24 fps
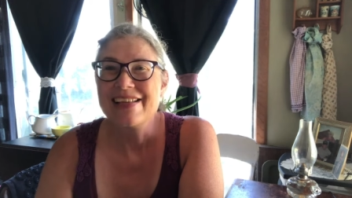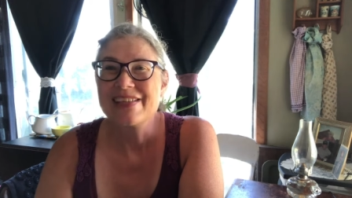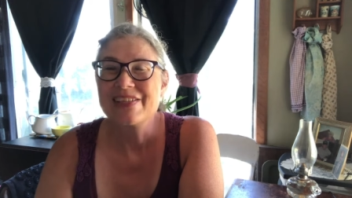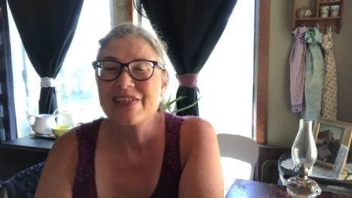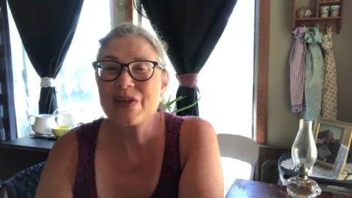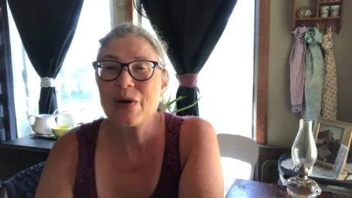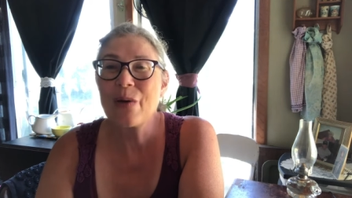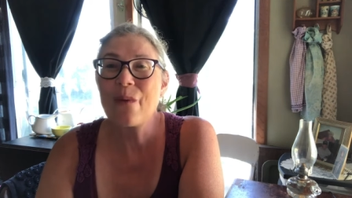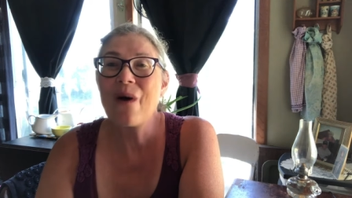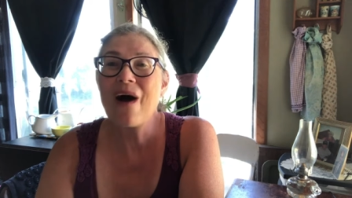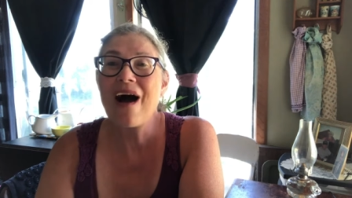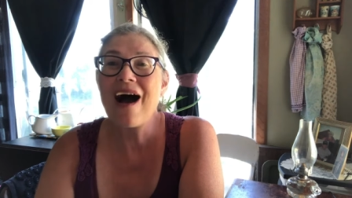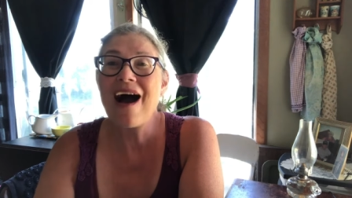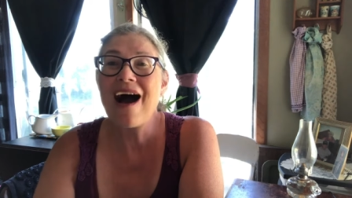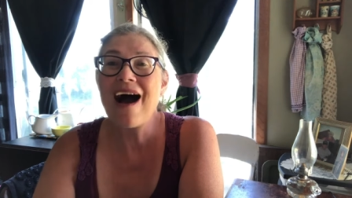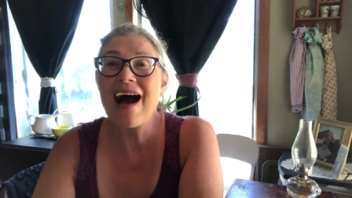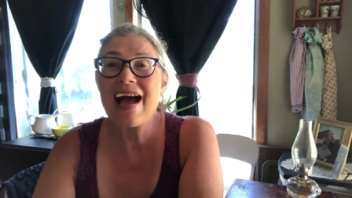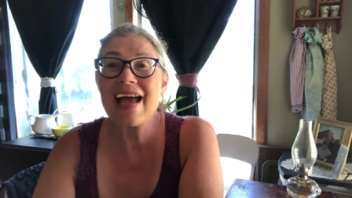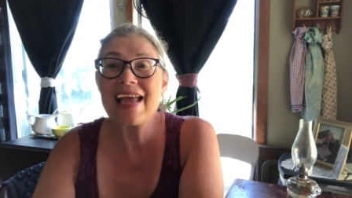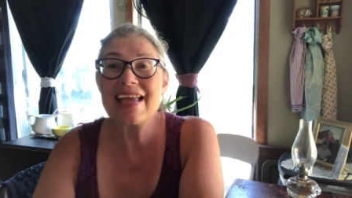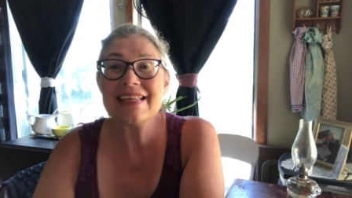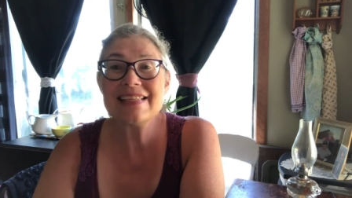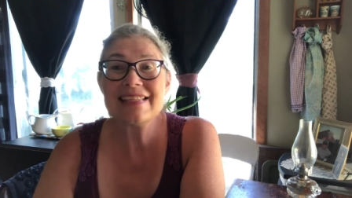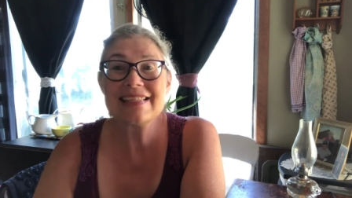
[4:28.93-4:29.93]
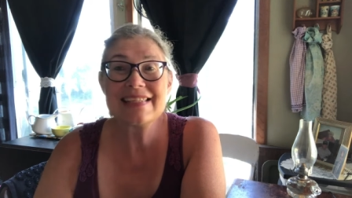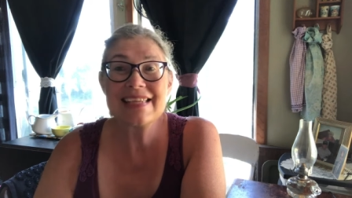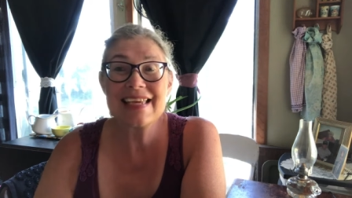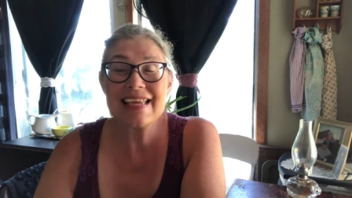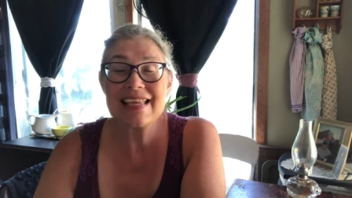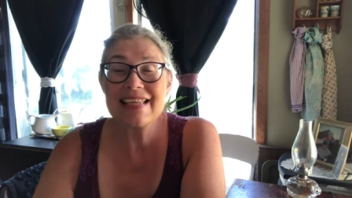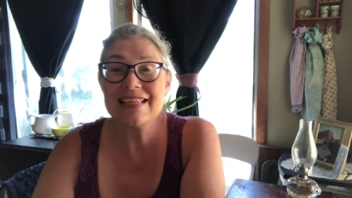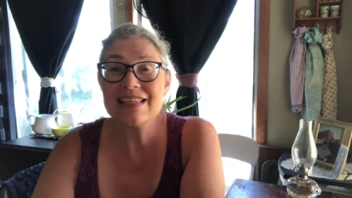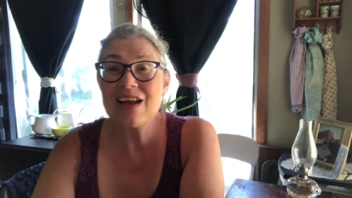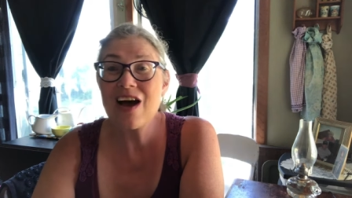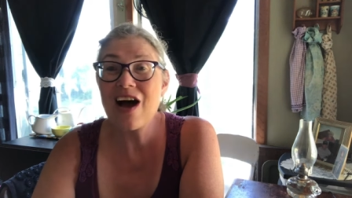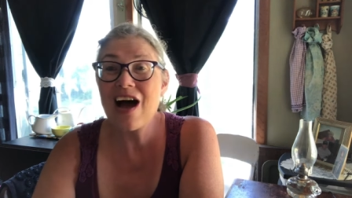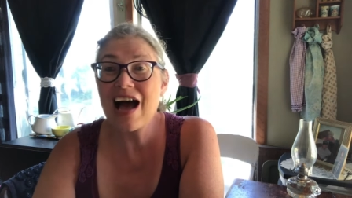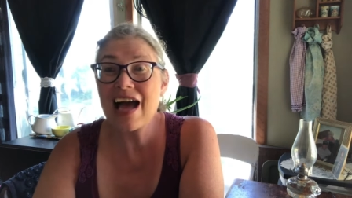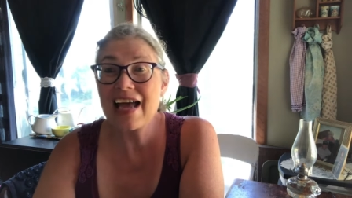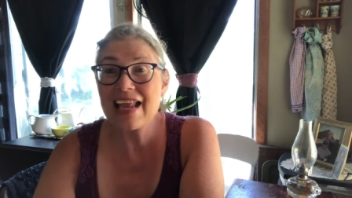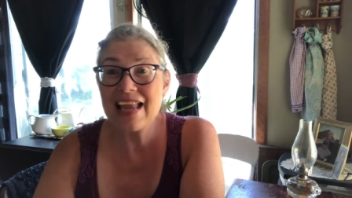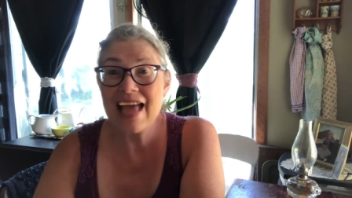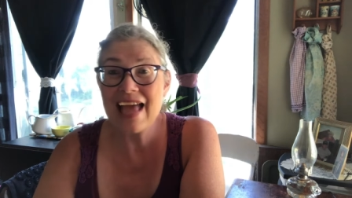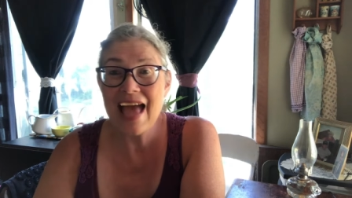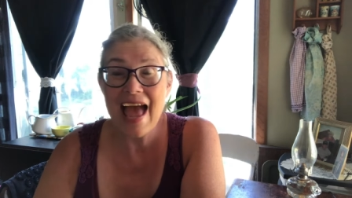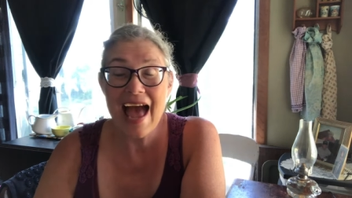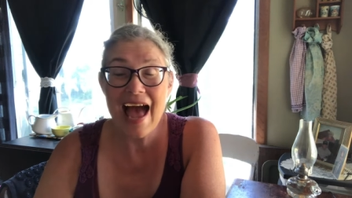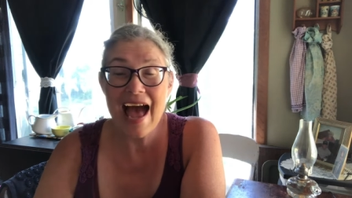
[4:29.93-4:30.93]
So I did not
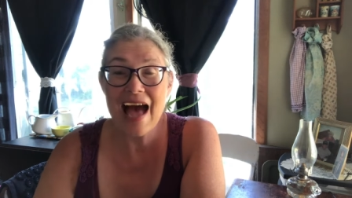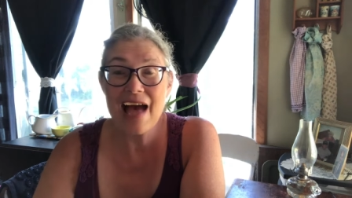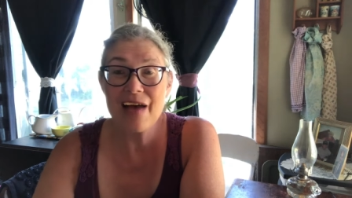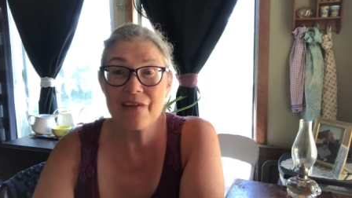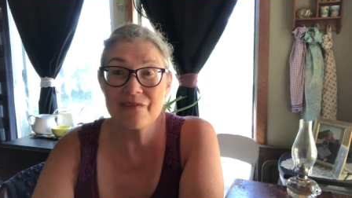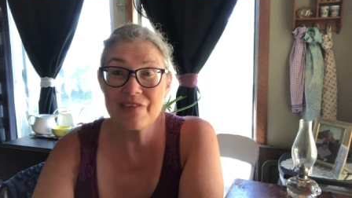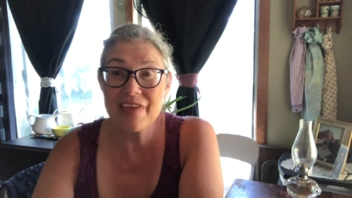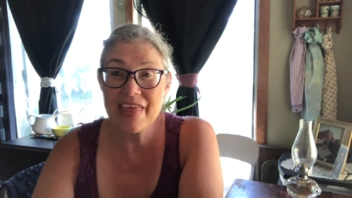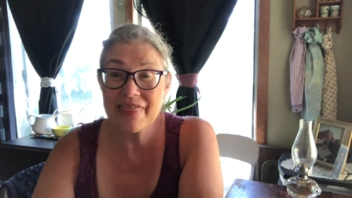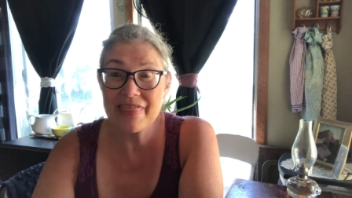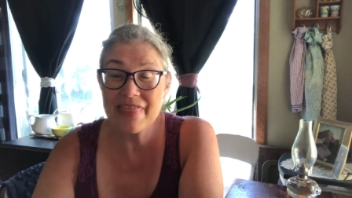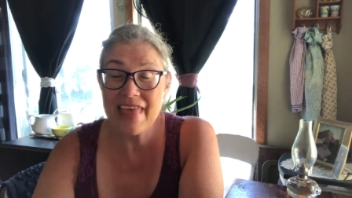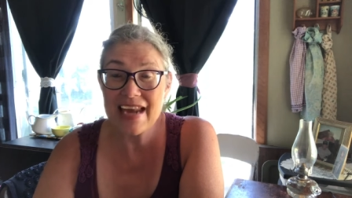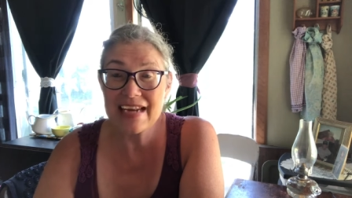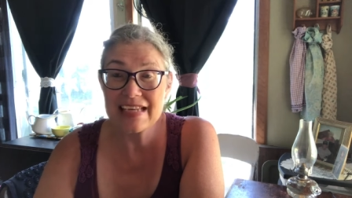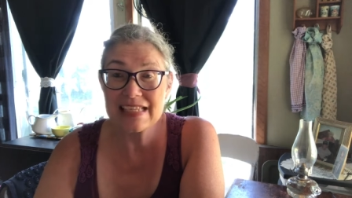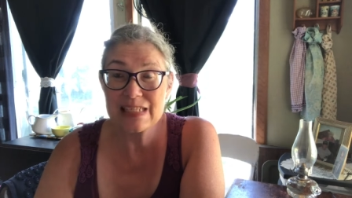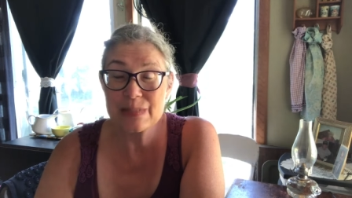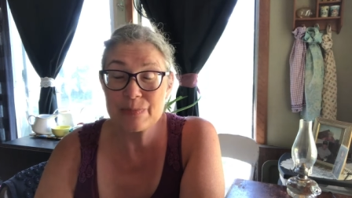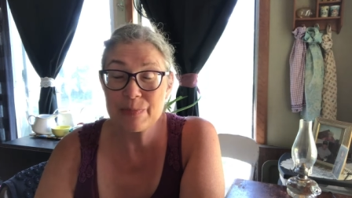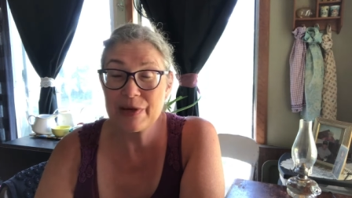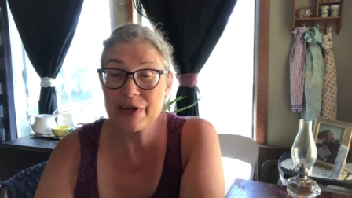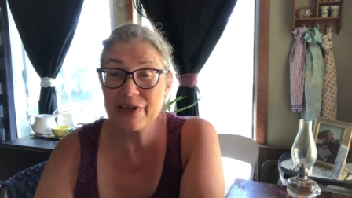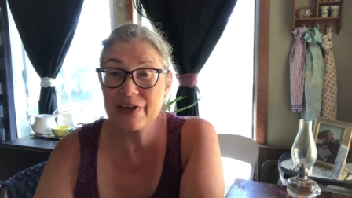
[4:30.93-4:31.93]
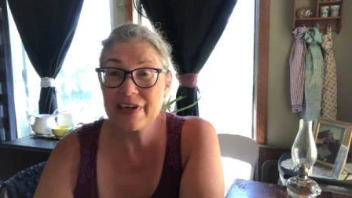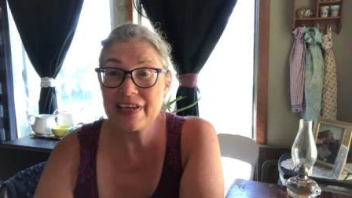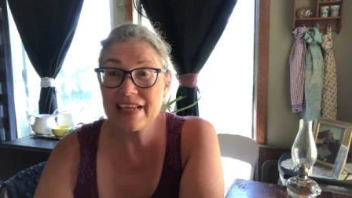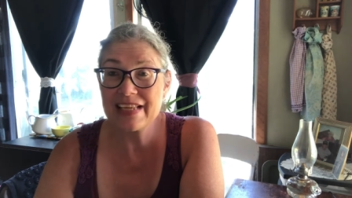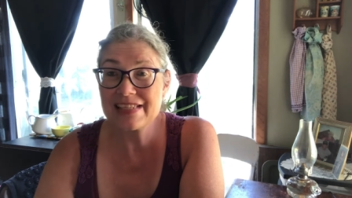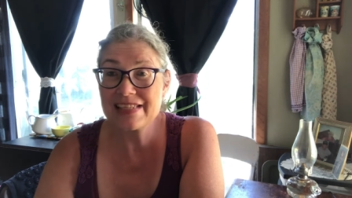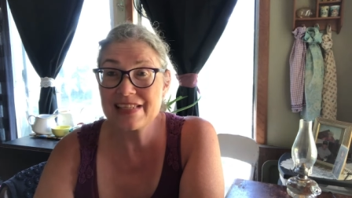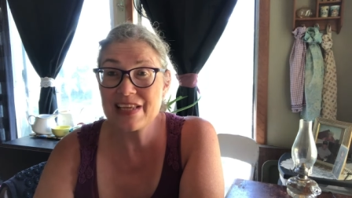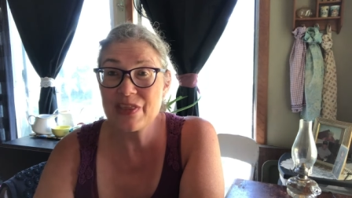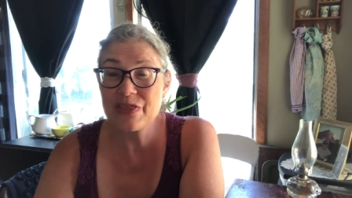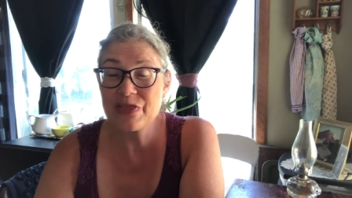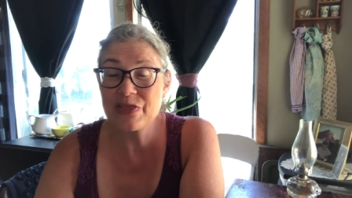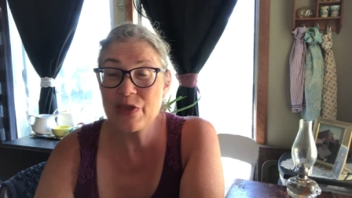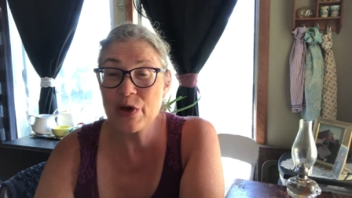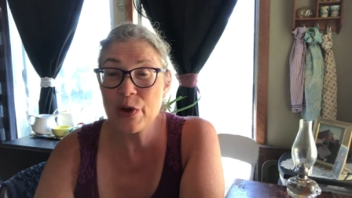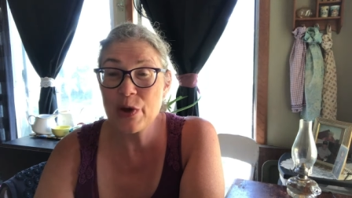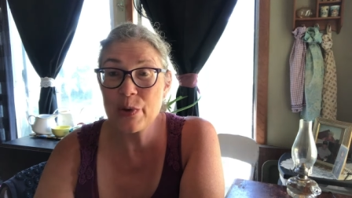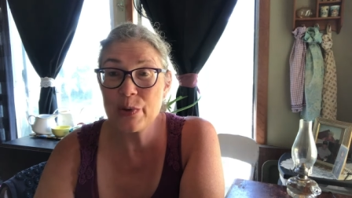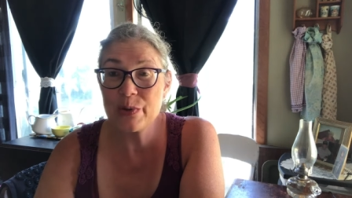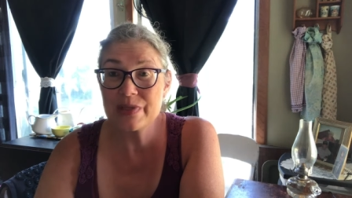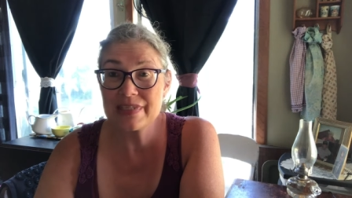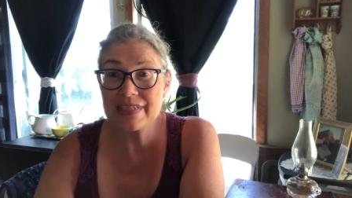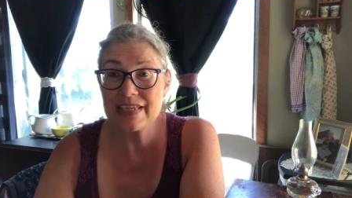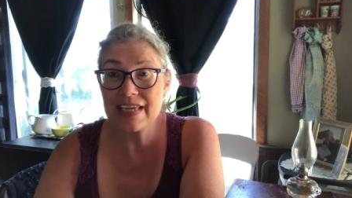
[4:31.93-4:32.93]
have that experience in
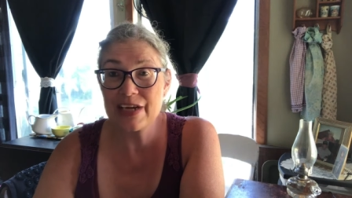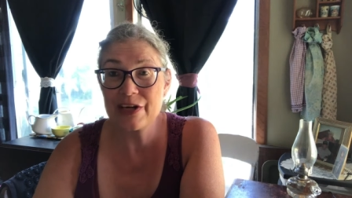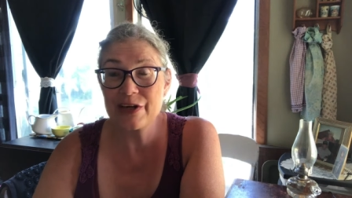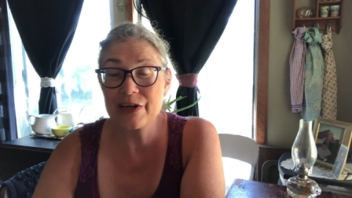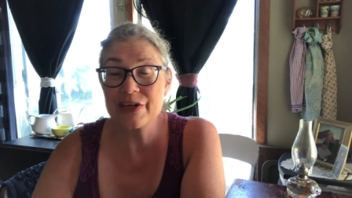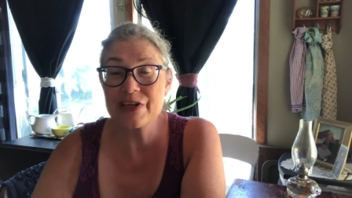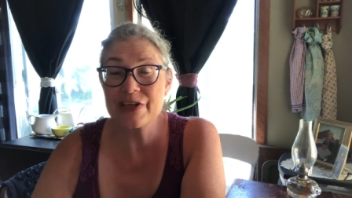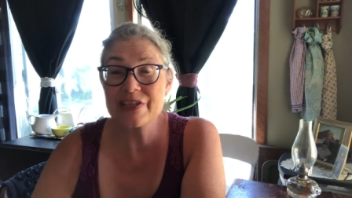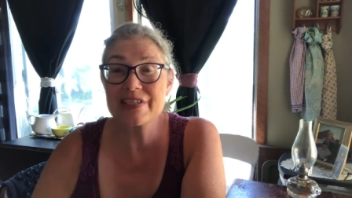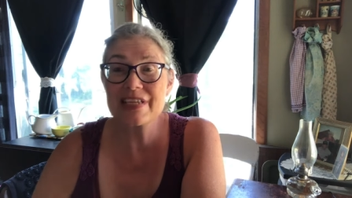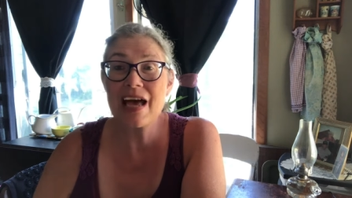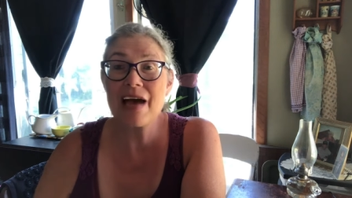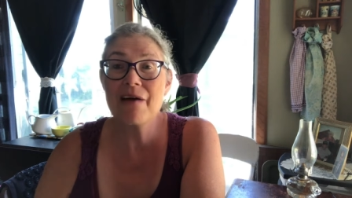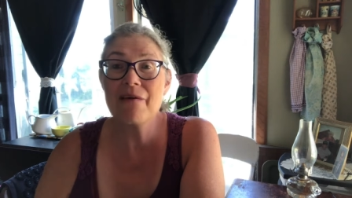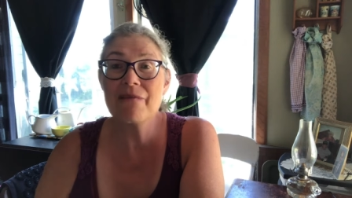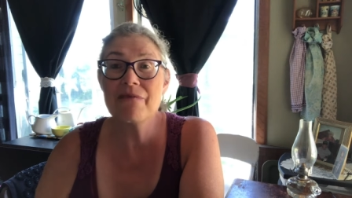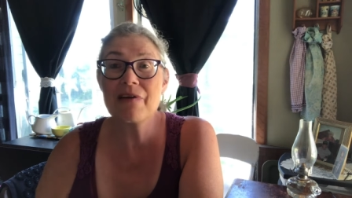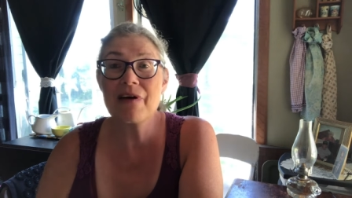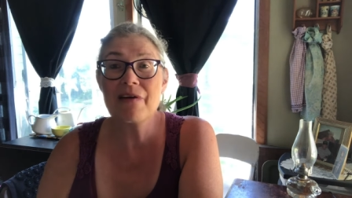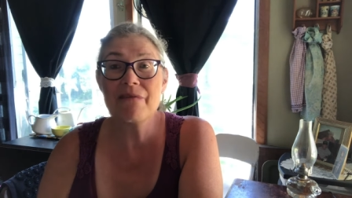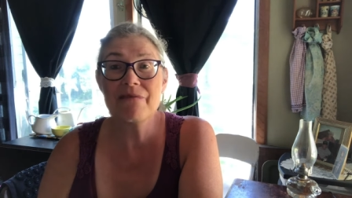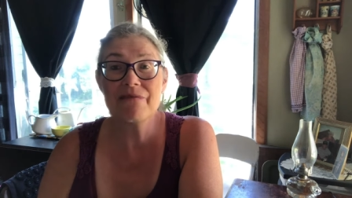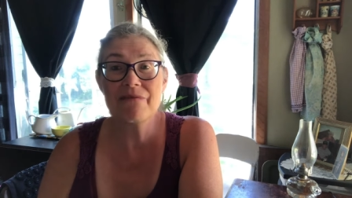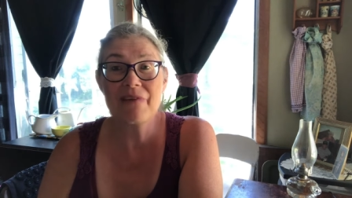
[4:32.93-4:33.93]
those years of